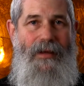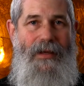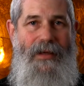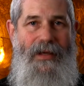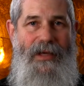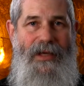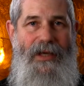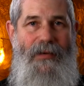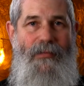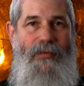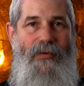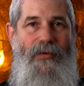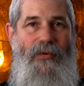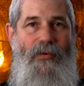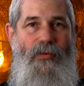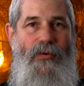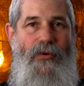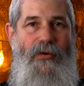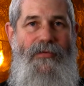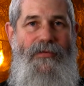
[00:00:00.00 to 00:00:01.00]
In Hebrew, the
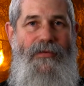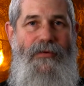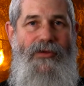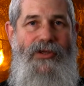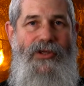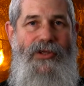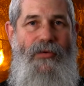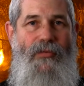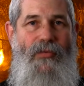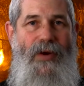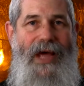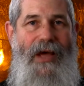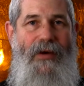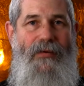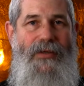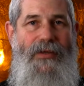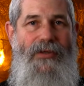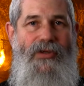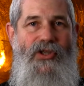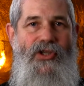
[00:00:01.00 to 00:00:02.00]
word for
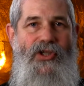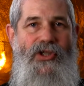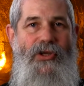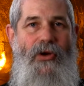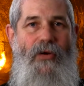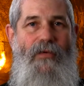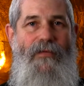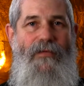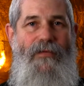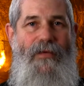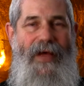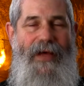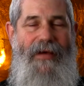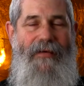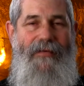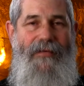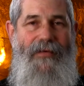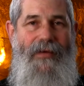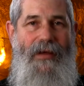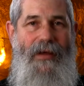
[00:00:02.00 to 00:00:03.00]
surround is
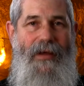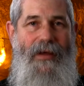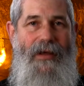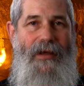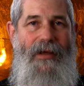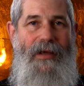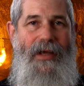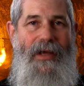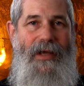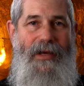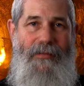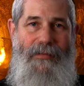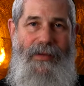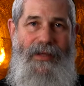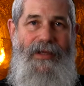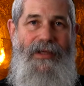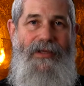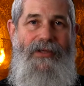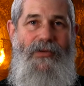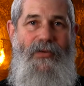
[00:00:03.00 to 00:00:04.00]
sovev, and it
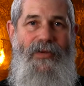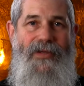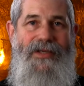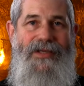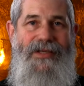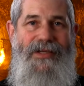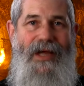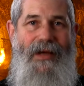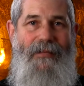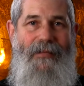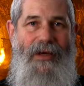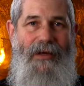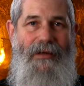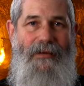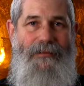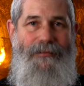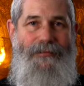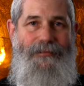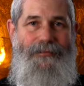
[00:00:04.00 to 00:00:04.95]
begins with a SAMECH.